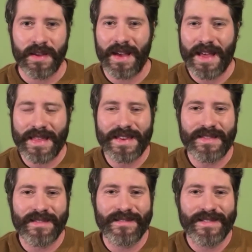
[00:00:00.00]
I
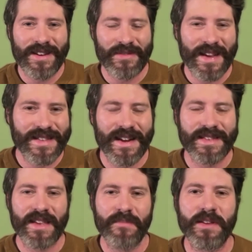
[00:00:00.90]
think, that's
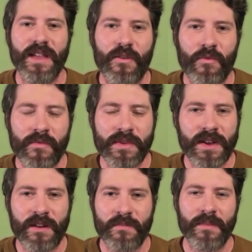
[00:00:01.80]
not something that we're
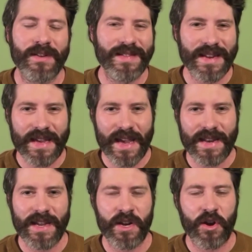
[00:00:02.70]
really going to be able to
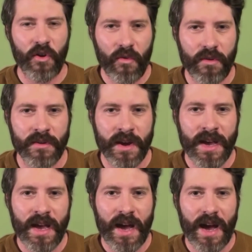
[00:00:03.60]
litigate in a court.
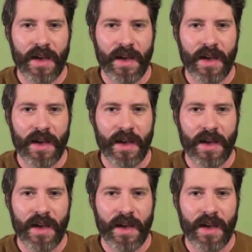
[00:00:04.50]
